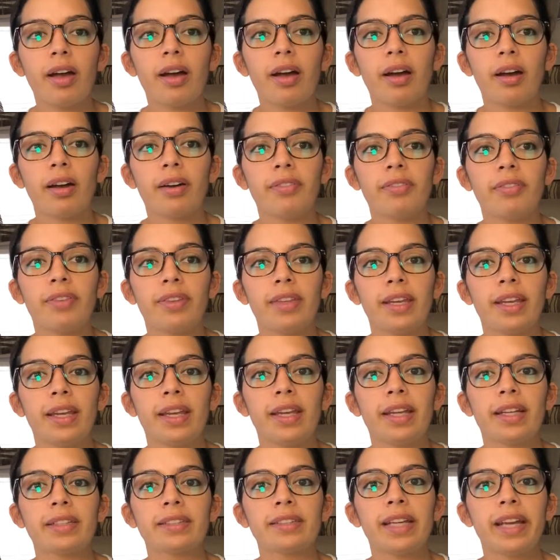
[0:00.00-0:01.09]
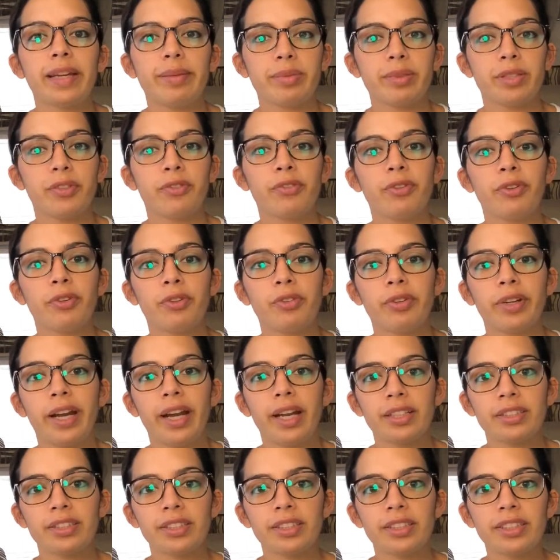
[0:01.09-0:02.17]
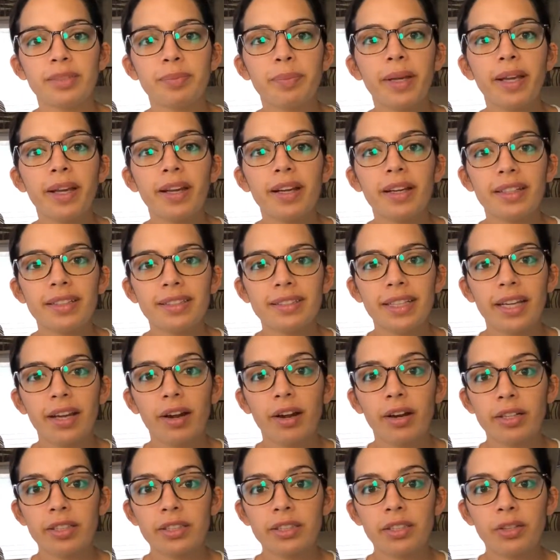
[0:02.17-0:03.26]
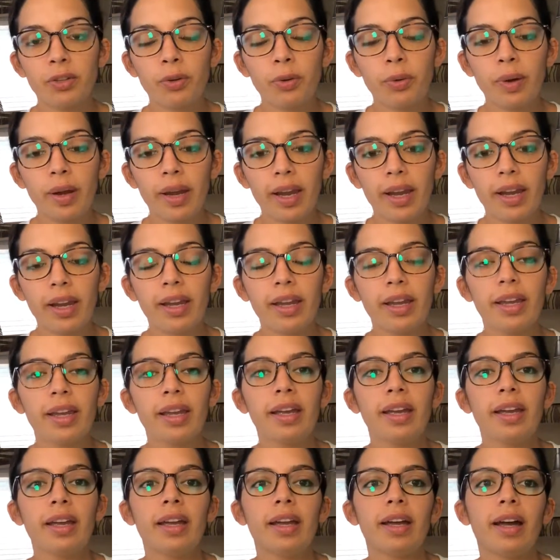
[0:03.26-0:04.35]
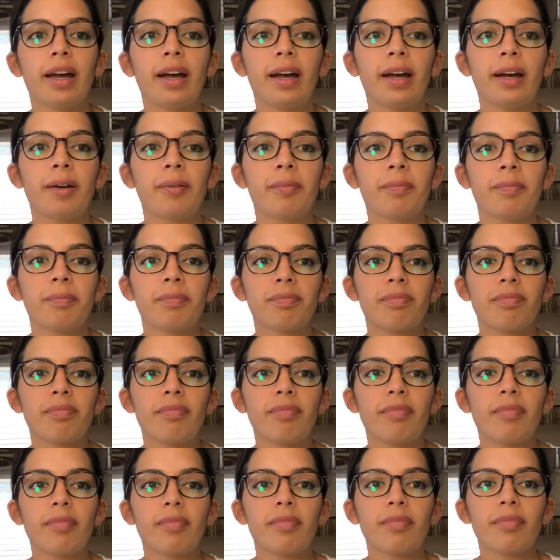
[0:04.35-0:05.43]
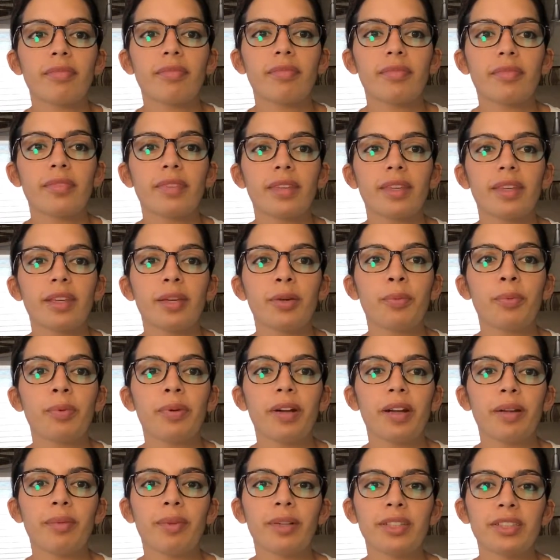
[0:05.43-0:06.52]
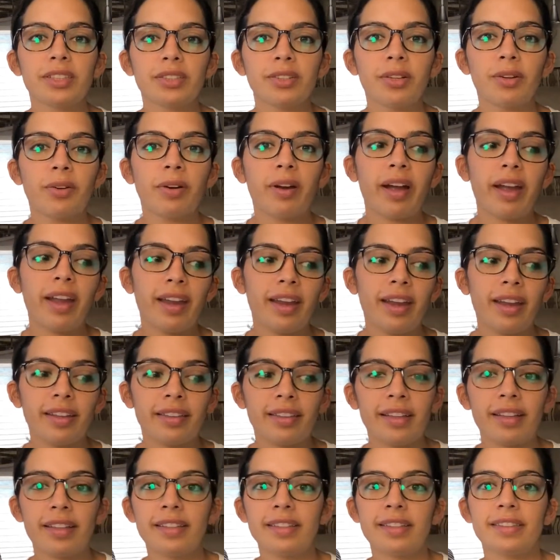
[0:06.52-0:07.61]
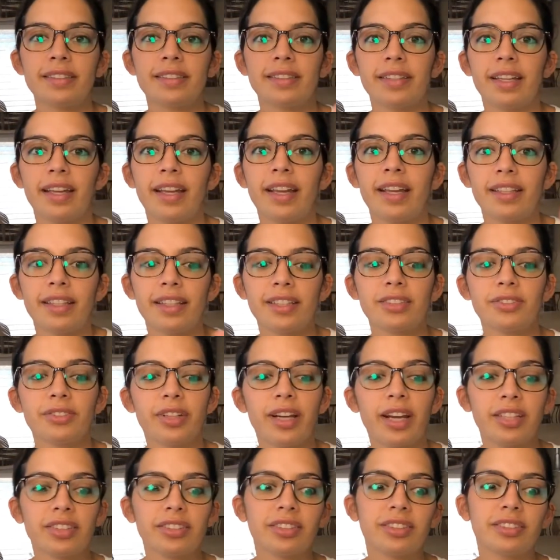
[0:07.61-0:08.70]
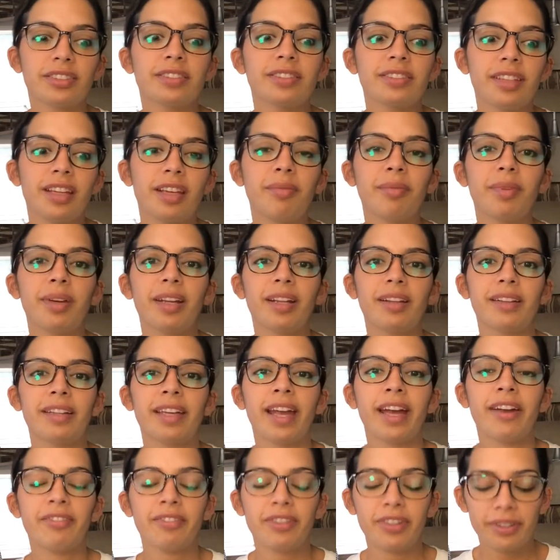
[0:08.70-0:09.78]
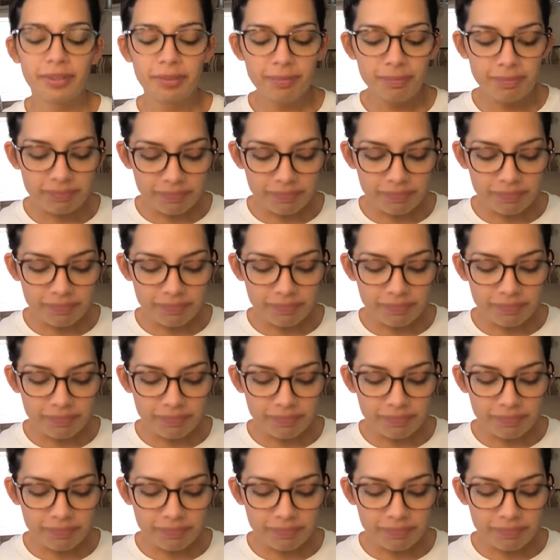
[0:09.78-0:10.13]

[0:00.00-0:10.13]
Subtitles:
of the types of food reactions because they are so quick. Um, you pretty much know I ate this, I had this reaction immediately after.